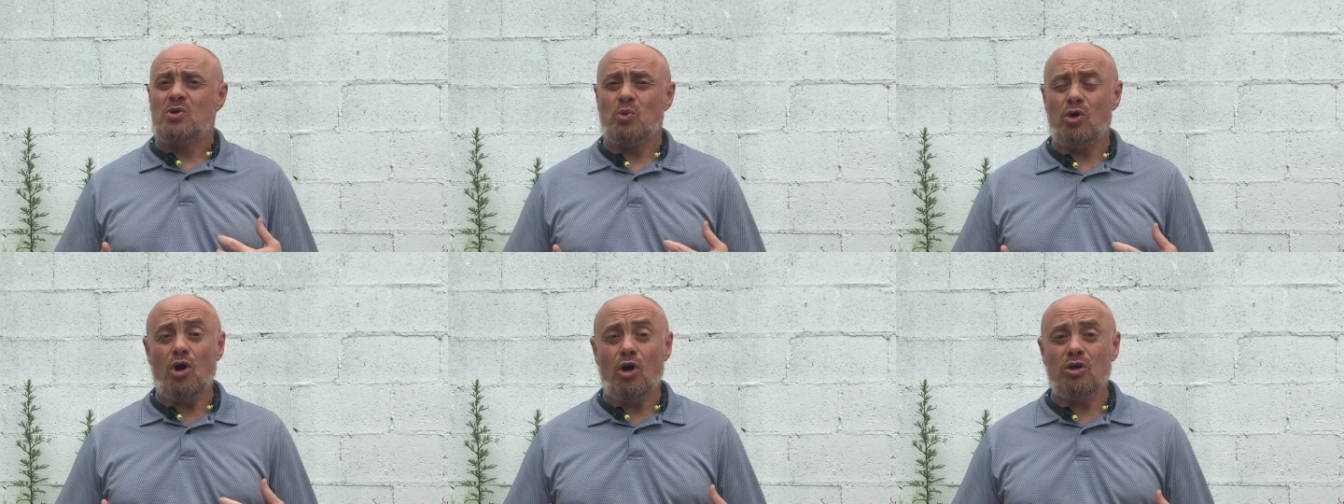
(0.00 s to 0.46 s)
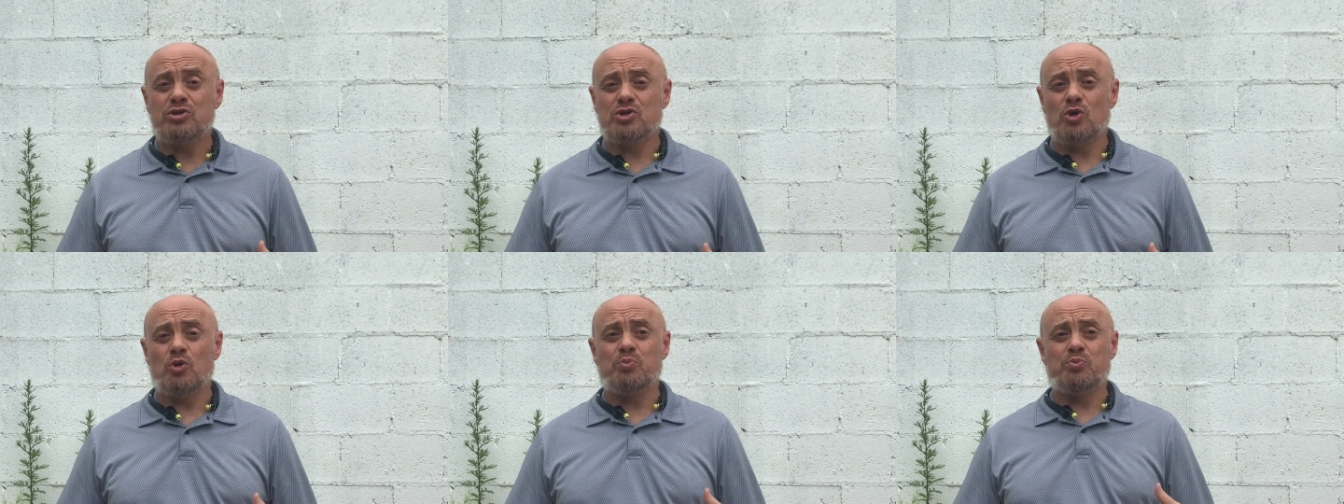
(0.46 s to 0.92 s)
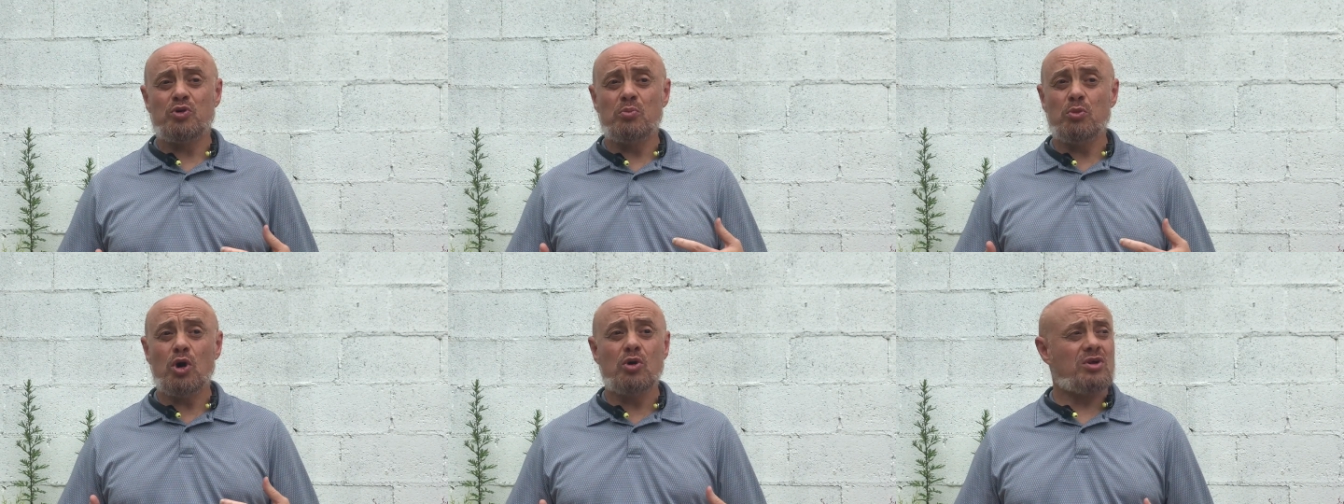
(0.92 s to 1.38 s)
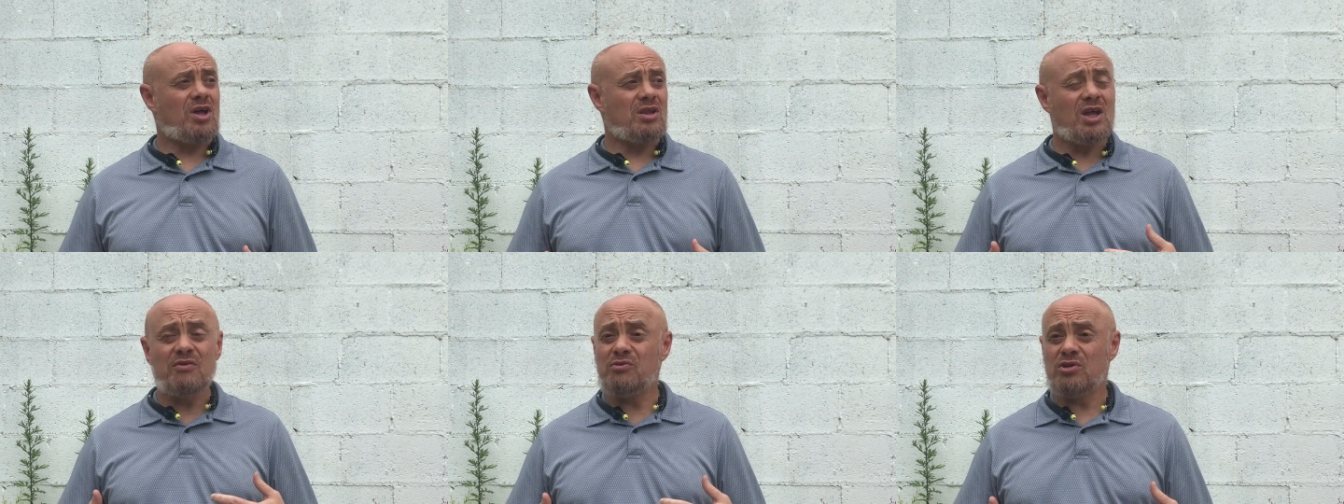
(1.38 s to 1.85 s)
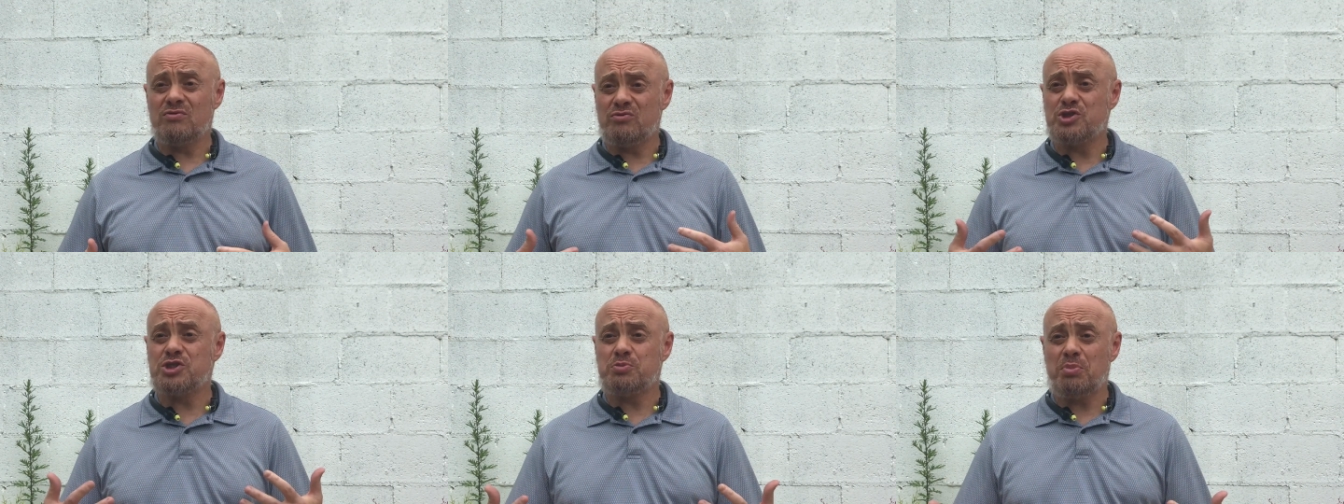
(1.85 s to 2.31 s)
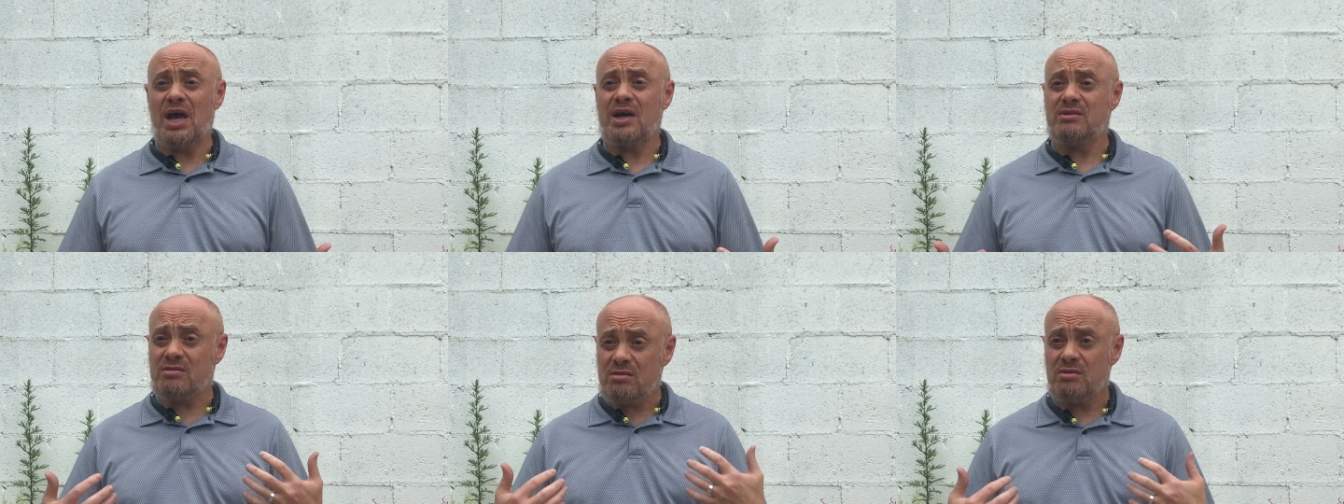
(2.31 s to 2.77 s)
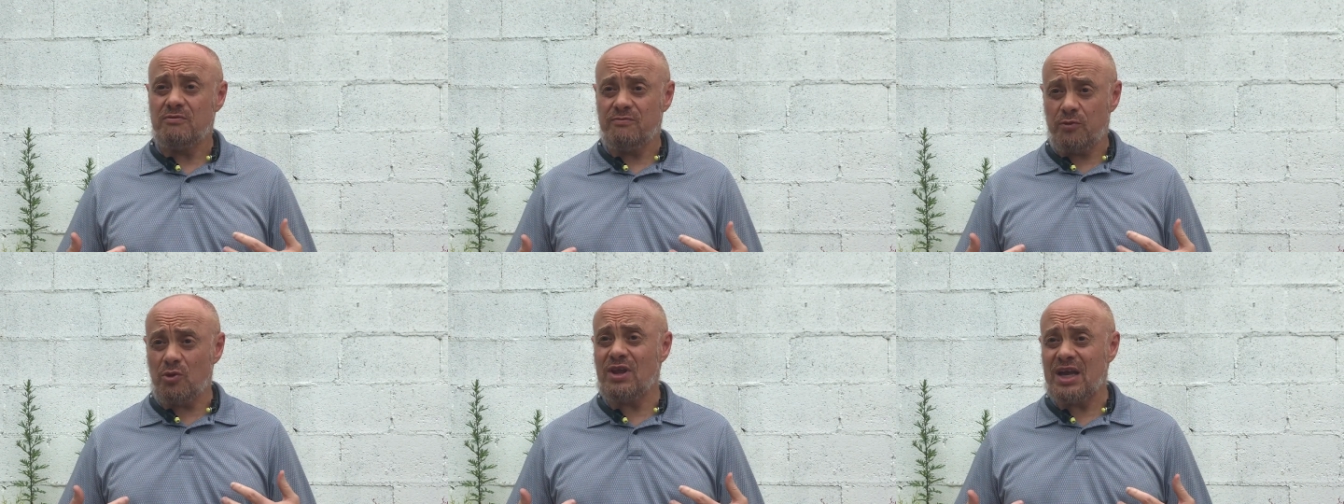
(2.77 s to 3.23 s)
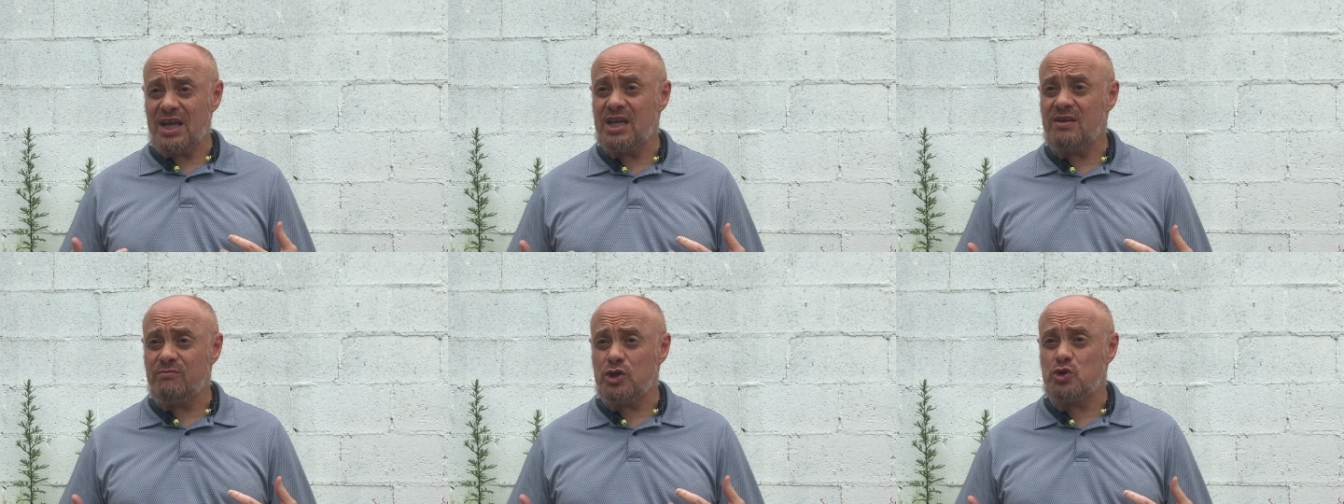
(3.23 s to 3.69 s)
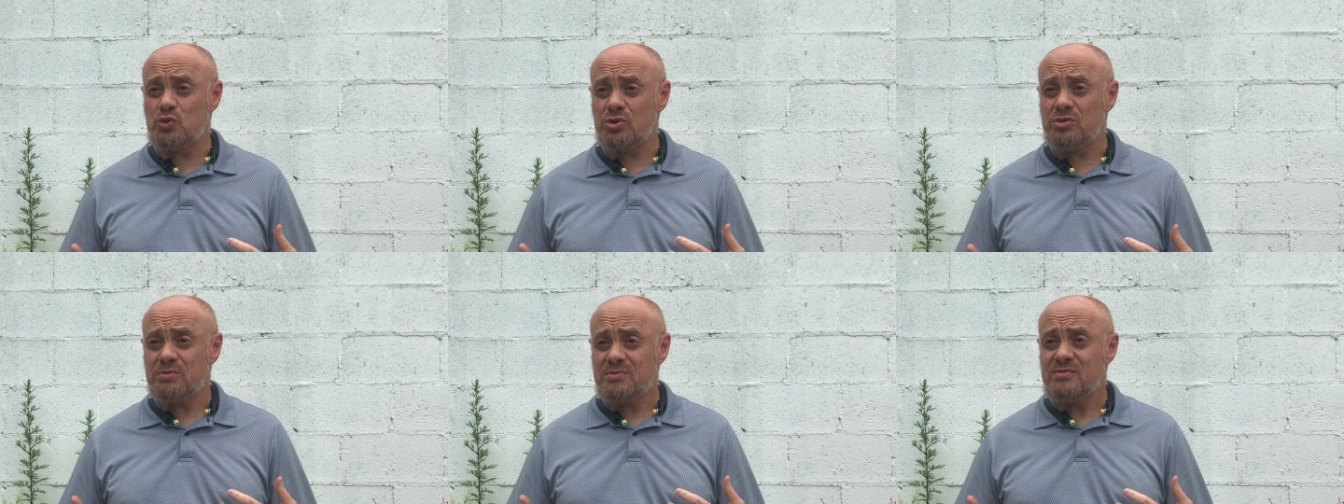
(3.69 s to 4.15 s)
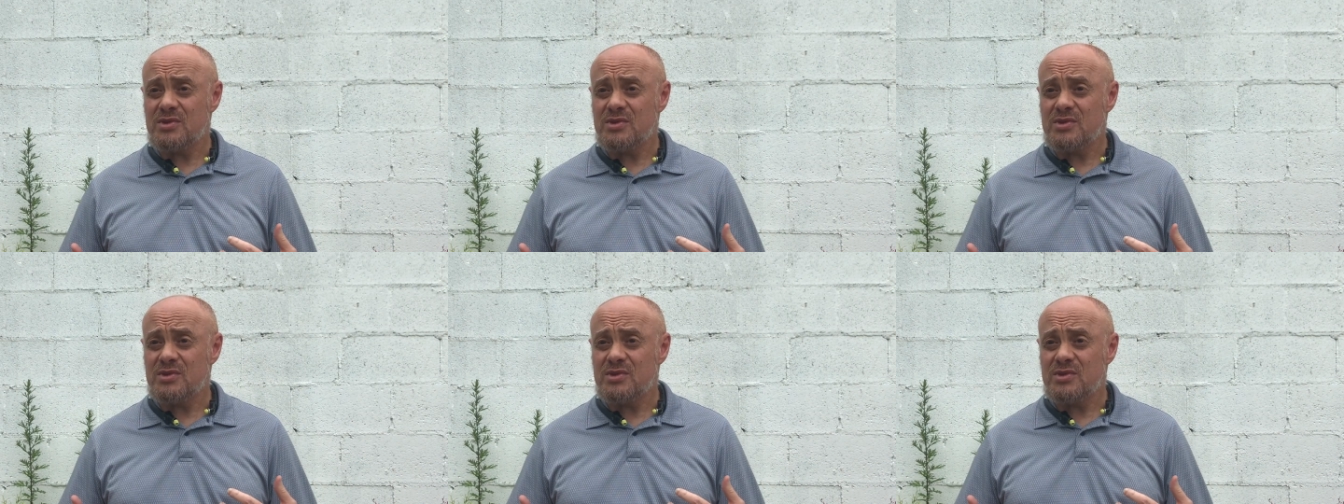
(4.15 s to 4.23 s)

will also promote a level of respect for that individual,